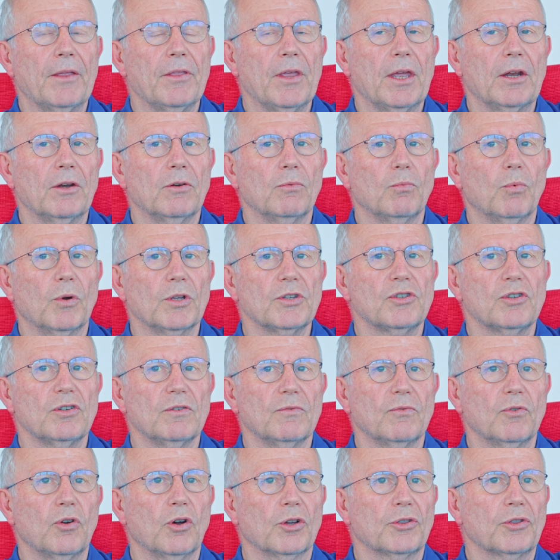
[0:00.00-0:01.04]
And then once
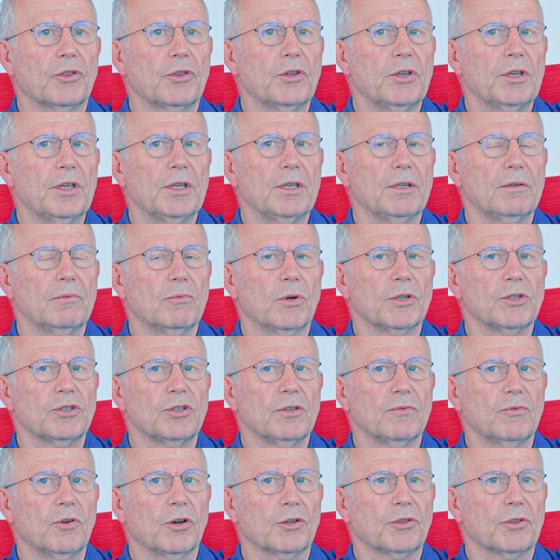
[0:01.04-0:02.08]
you've got the
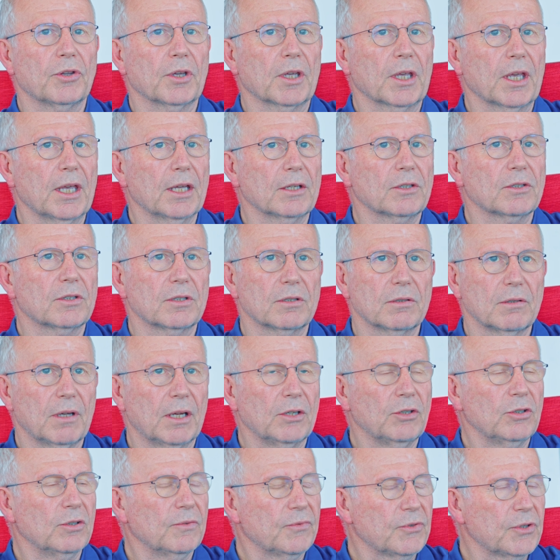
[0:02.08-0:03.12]
kit
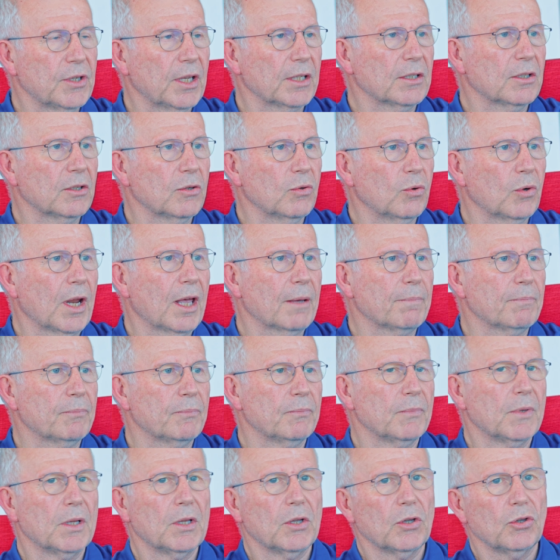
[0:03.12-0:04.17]
and you've set it all
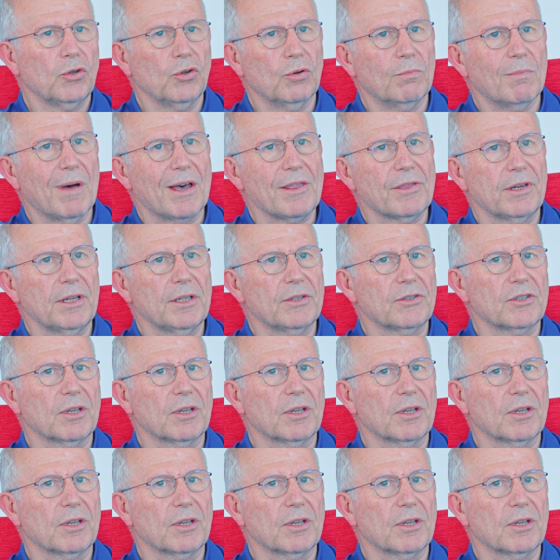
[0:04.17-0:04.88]
up, your monthly